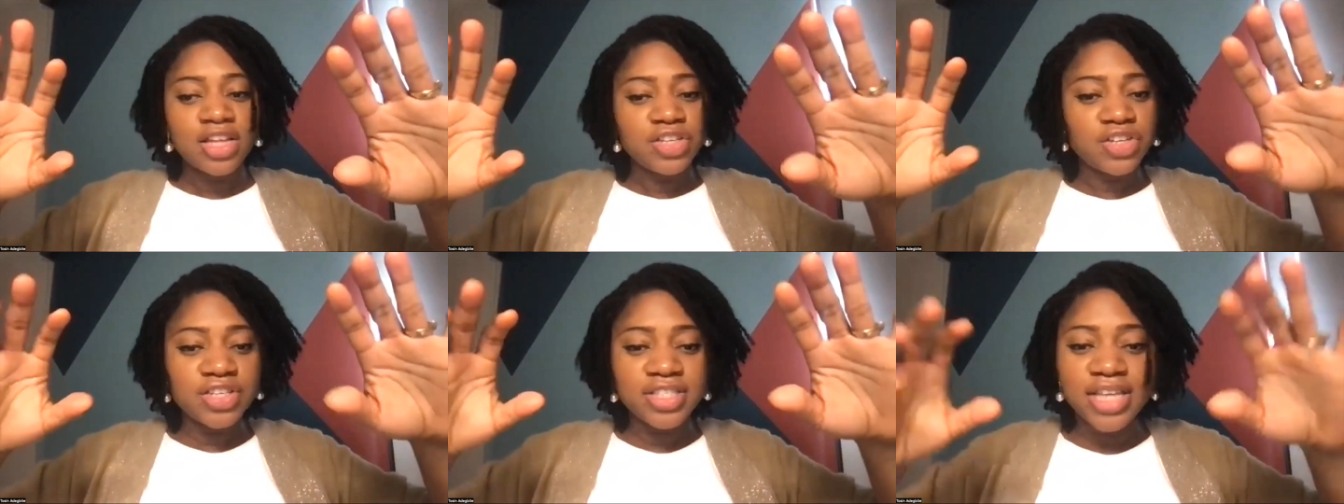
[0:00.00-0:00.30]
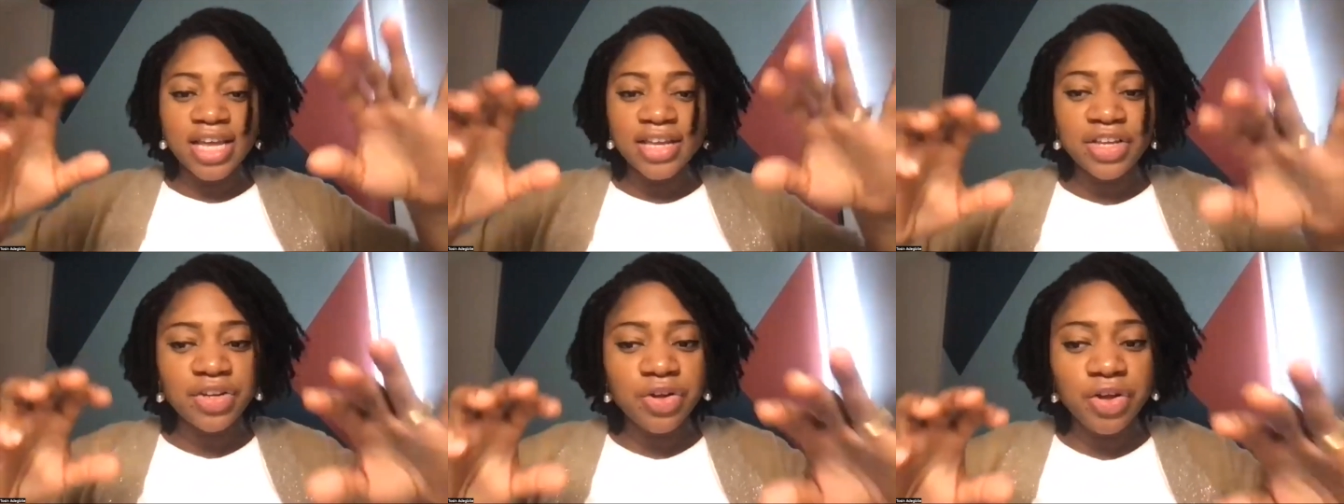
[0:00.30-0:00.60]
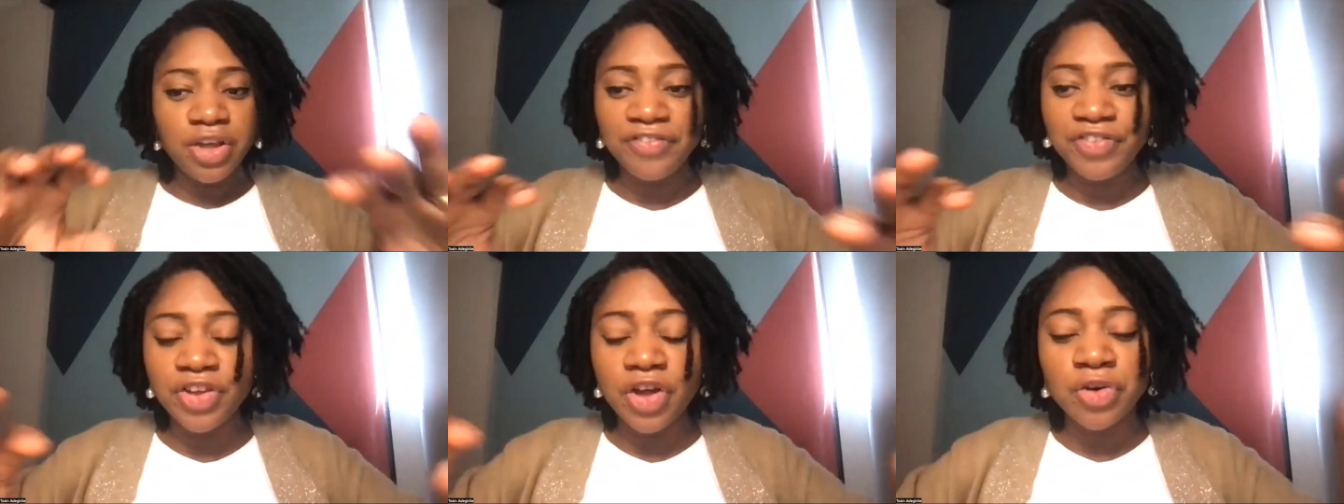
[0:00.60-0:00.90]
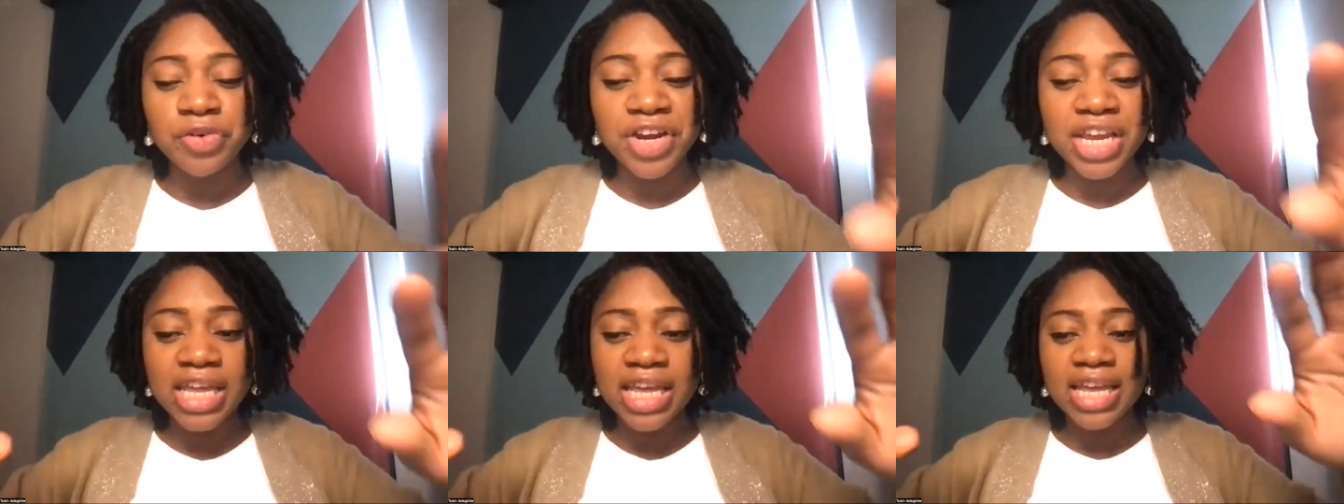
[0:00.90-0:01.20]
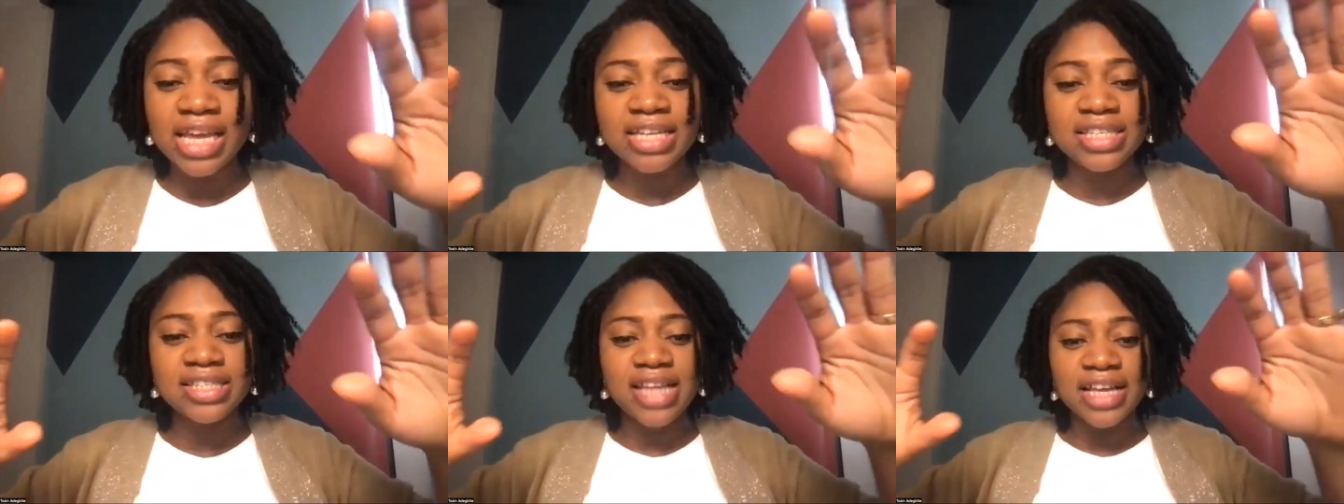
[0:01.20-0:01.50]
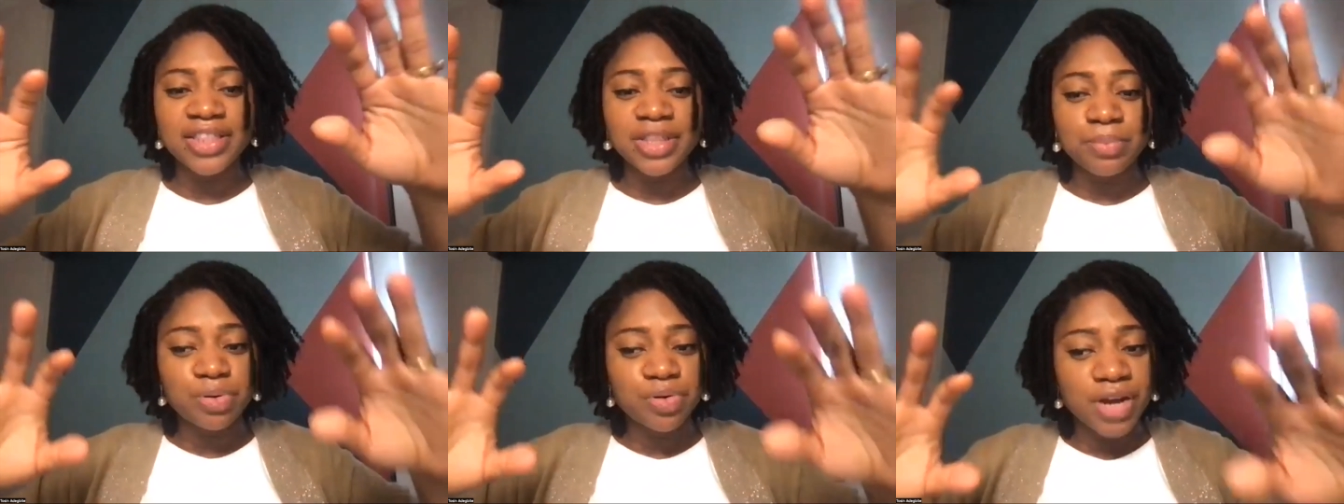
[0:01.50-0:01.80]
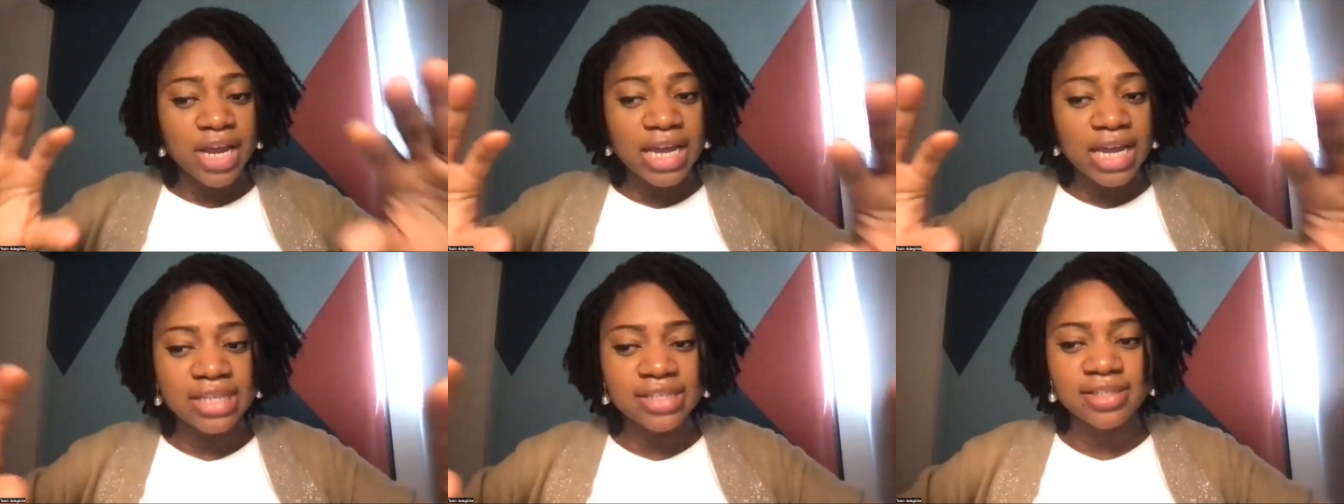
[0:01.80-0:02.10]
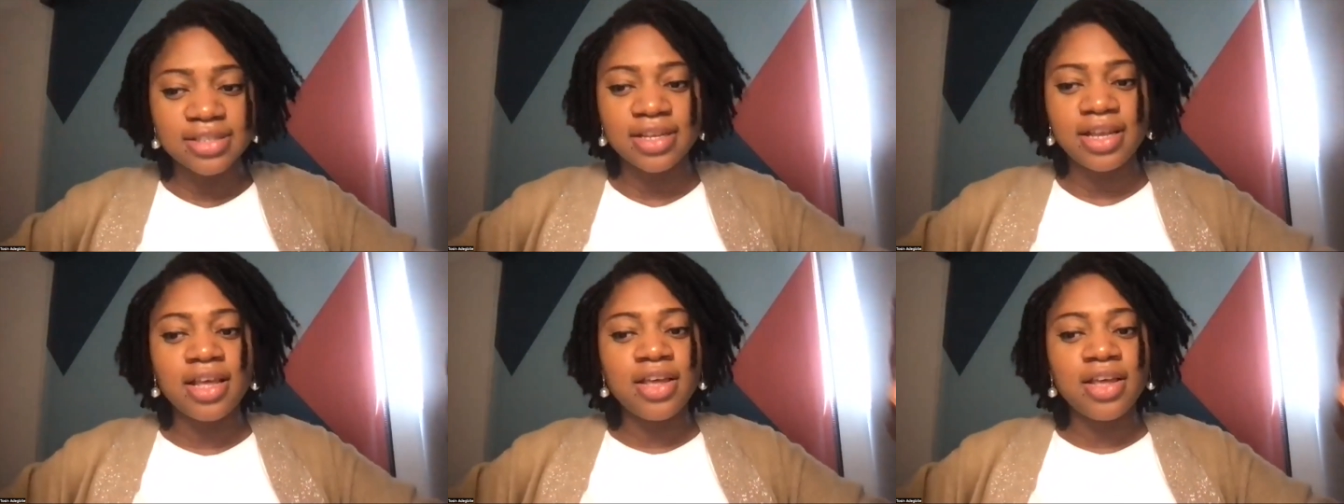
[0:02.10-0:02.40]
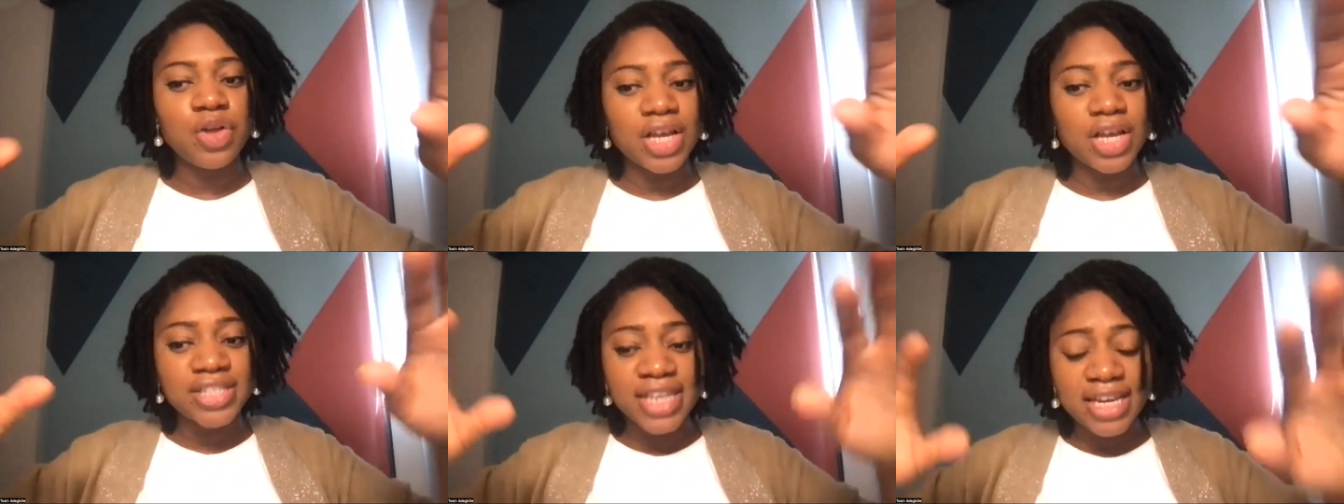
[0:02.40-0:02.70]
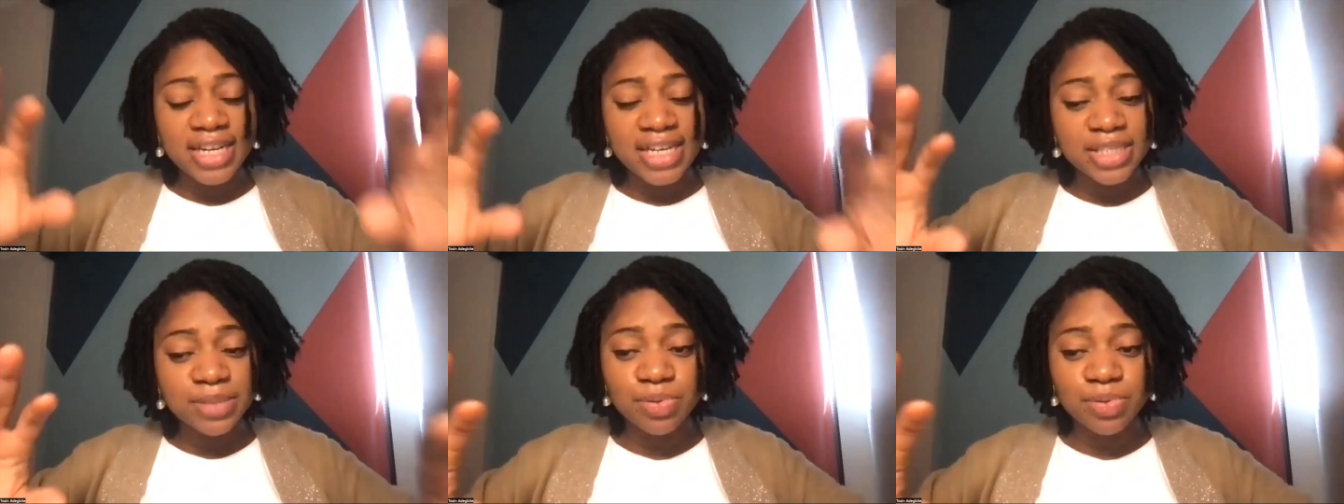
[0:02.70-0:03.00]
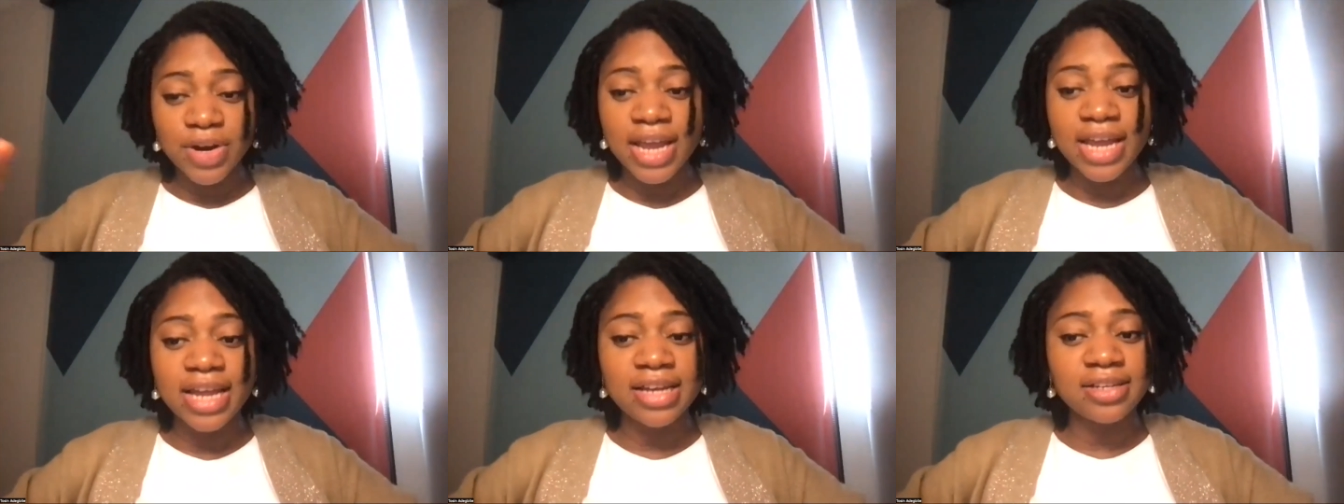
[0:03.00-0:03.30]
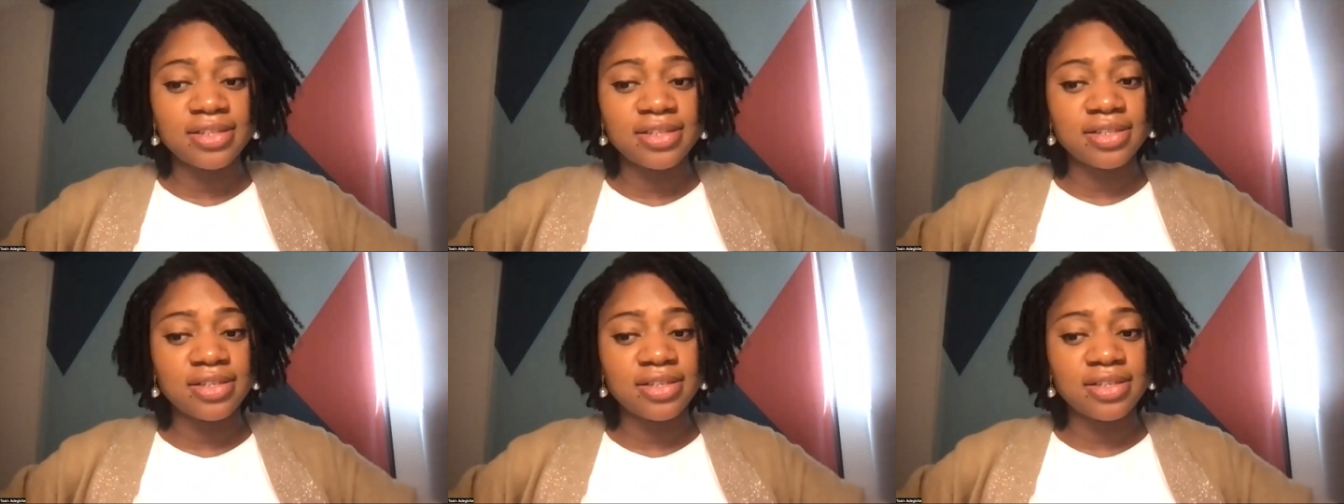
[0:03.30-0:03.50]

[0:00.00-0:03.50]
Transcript: Just that you know, if Oriki is like the praise, you are saying His praise.